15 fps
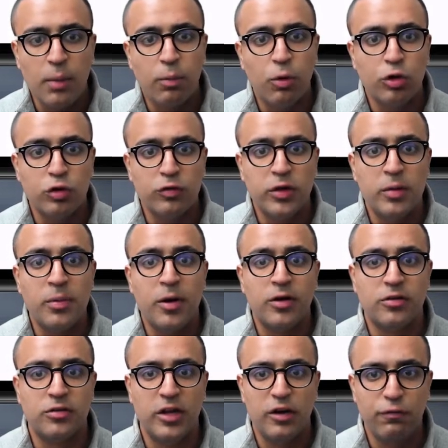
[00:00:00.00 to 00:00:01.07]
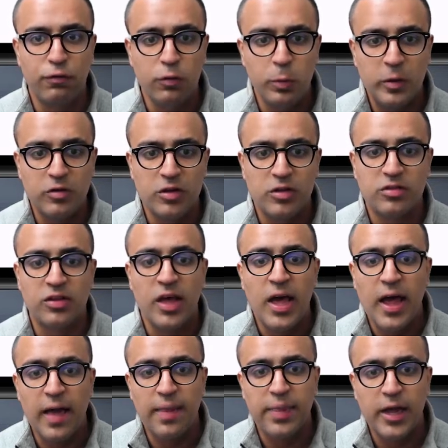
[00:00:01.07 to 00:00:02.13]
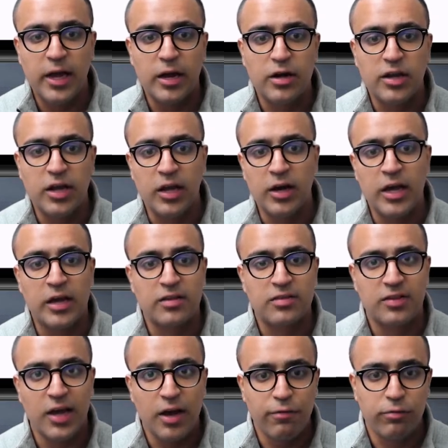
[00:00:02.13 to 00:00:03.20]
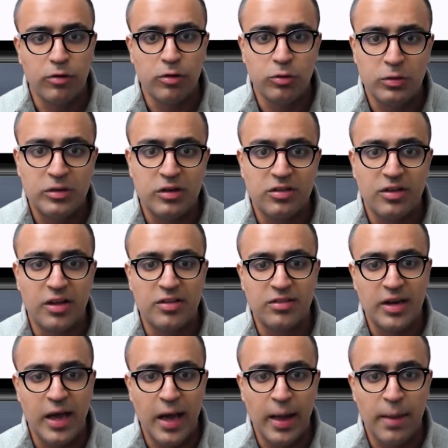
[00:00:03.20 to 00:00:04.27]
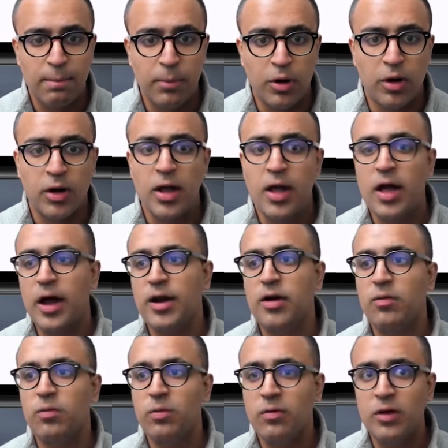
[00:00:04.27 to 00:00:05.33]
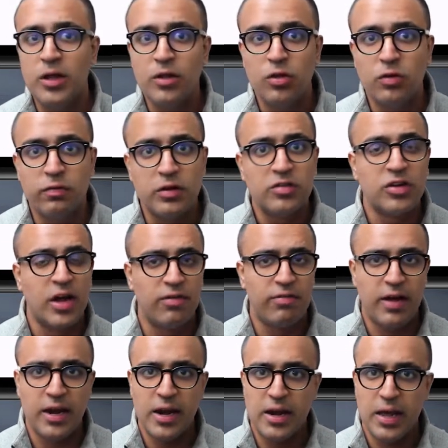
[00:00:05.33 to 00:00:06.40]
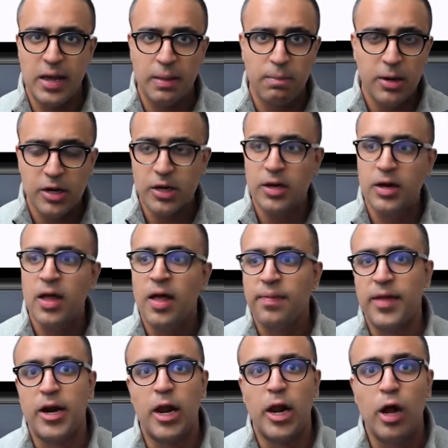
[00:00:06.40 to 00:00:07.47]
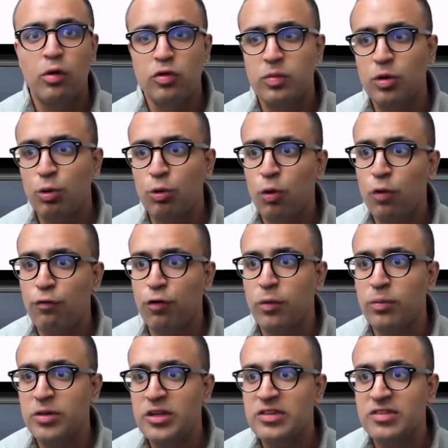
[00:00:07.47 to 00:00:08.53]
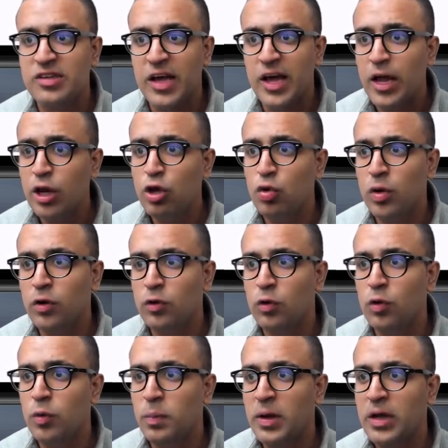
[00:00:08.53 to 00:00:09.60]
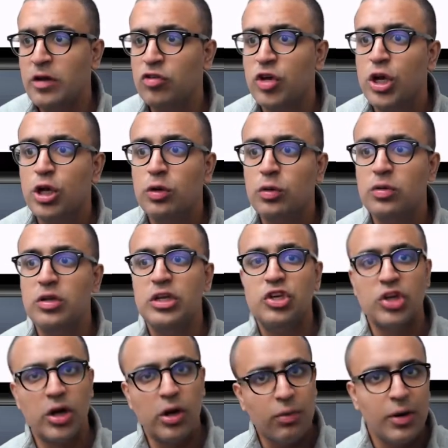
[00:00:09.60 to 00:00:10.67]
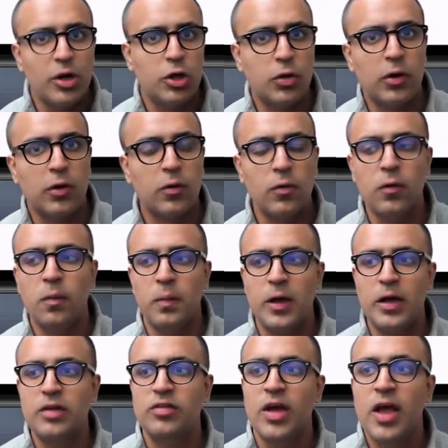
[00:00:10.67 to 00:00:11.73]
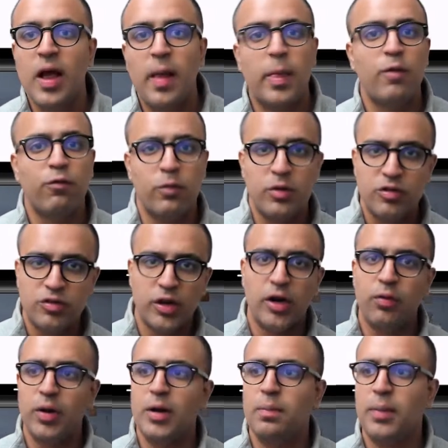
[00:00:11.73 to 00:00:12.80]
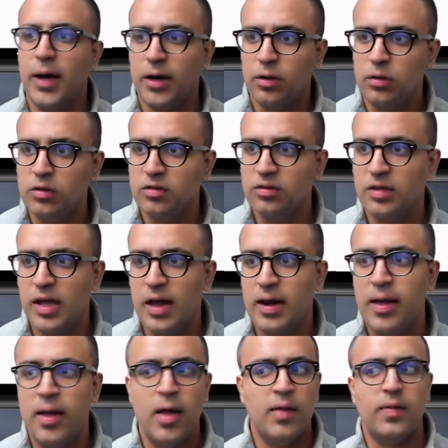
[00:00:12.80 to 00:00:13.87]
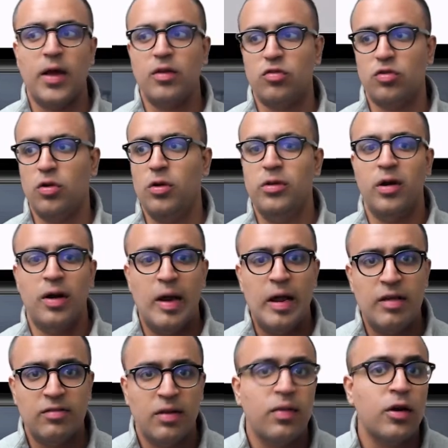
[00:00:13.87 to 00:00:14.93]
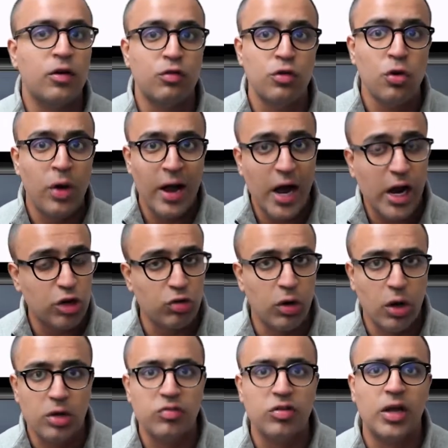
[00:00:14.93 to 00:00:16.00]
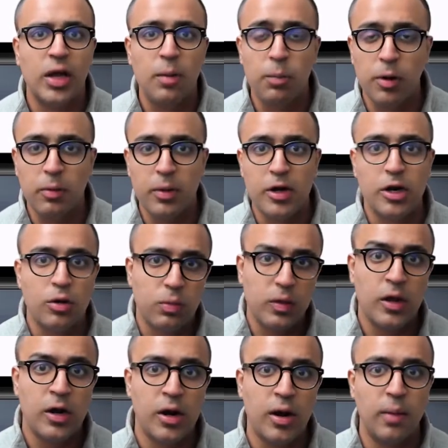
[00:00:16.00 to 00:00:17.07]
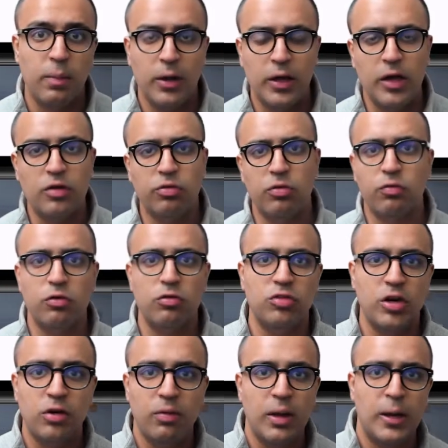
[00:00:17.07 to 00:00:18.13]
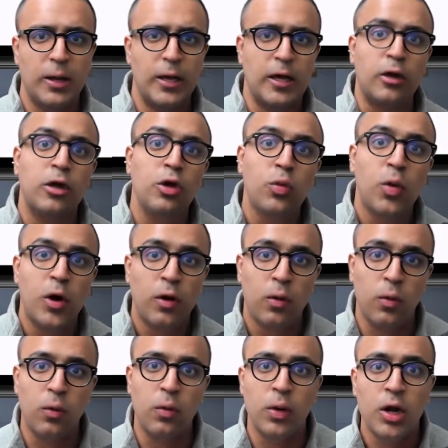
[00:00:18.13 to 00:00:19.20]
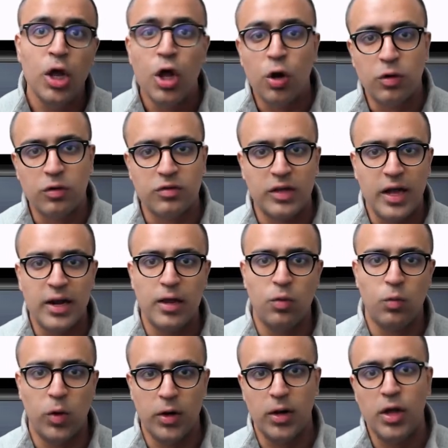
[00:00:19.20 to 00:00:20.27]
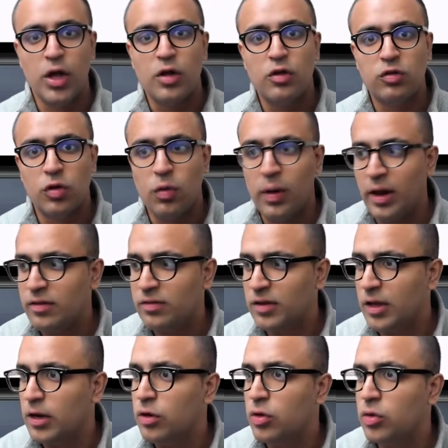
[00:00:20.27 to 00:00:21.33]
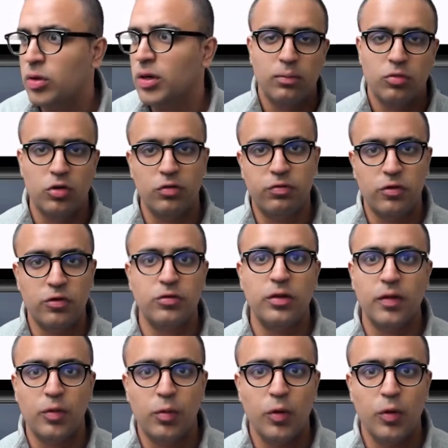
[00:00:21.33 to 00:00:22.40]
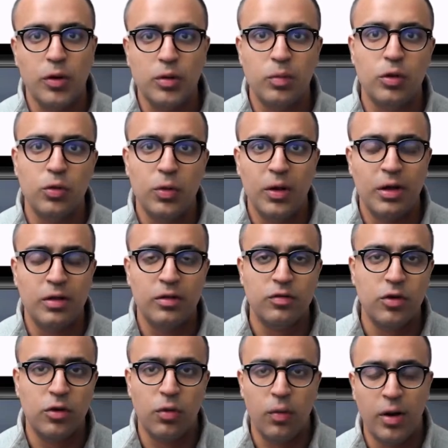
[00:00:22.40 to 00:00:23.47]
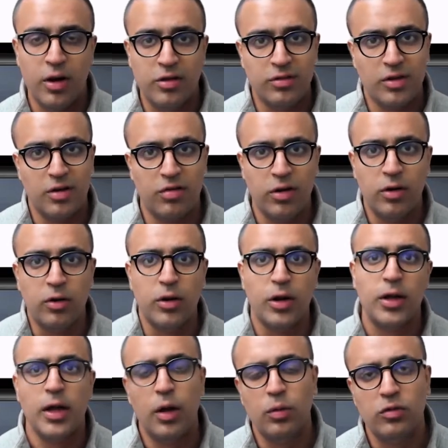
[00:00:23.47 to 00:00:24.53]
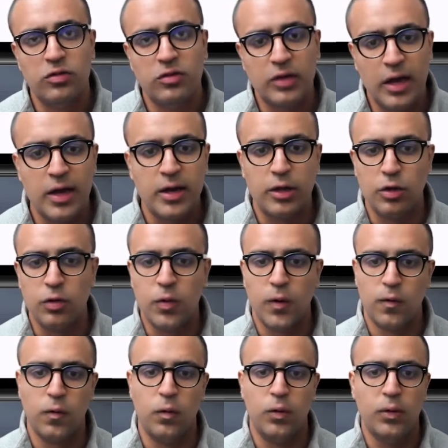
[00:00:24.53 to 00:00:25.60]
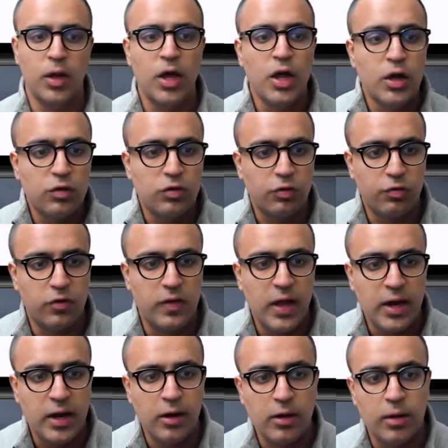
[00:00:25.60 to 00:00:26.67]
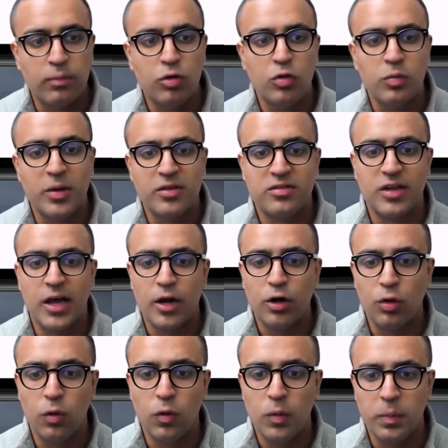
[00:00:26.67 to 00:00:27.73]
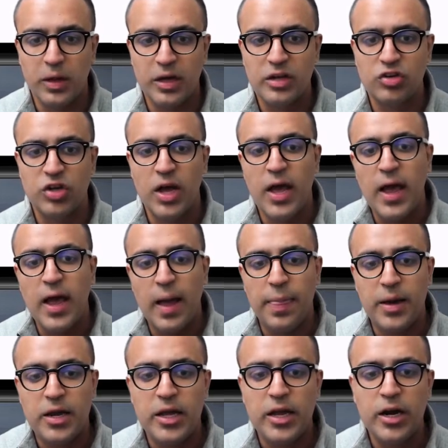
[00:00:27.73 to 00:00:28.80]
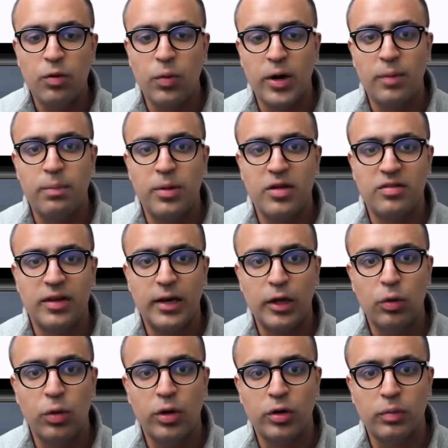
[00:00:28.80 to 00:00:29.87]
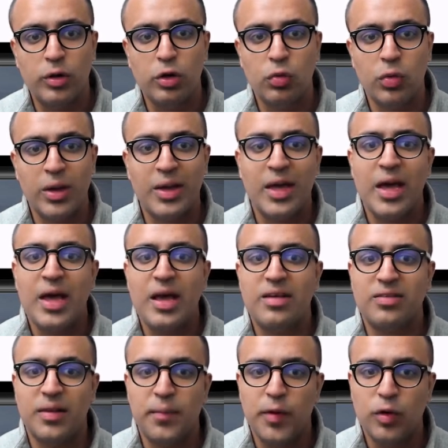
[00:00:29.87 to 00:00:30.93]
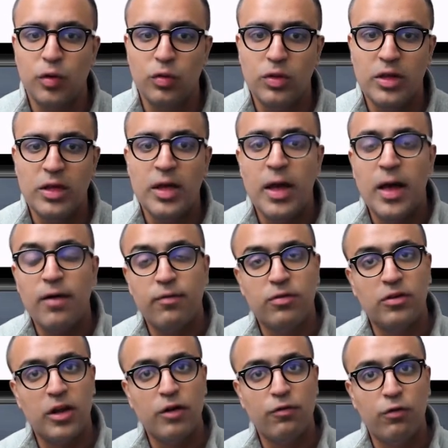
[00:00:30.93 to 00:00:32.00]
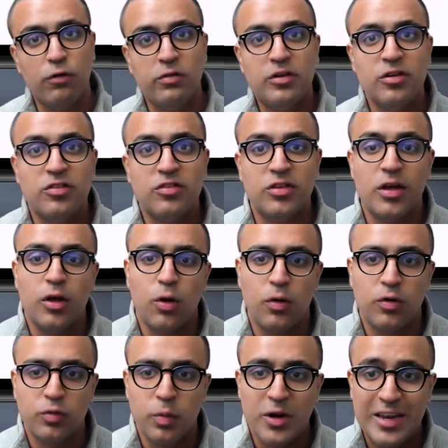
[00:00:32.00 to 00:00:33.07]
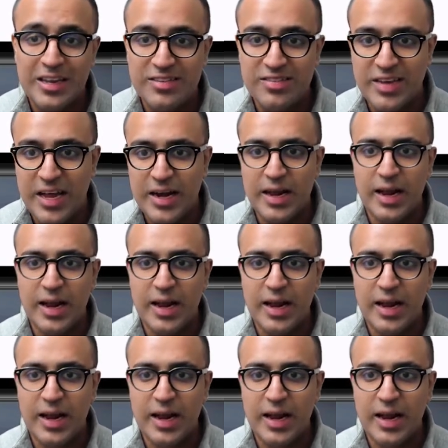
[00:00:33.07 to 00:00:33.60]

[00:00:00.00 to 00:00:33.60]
Both of them are stateful widgets, and they contain a scaffold which just has an app bar underneath of which I've added a button that allows me to go from the scan QR code page to the generate QR code page, and then from the generate back to the scan. That's all there is. There's no actual logic implemented within our application for generating a QR code or scanning one. So let's get into it. So the first thing that we're going to be doing in this tutorial is actually learning how to scan a QR code. So for that, I'll come to my scan code page, and then here what I'm basically going to be doing is coming to the stateful widgets corresponding state